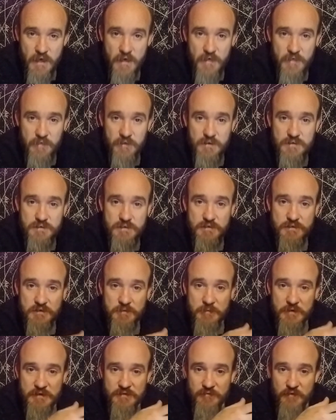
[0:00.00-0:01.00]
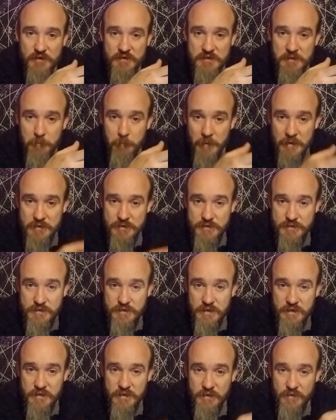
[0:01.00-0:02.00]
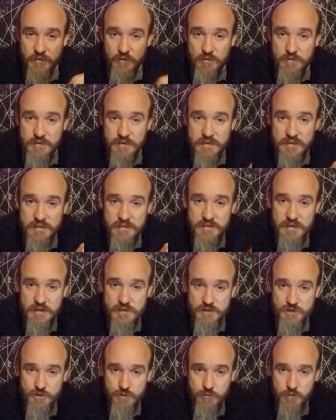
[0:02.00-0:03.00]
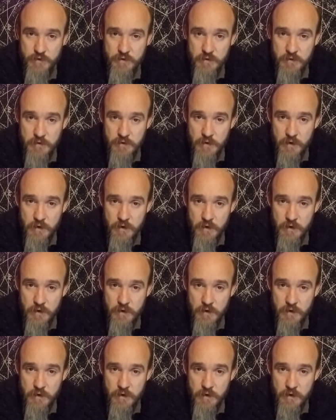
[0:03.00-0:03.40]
This system is first mentioned in the 13th century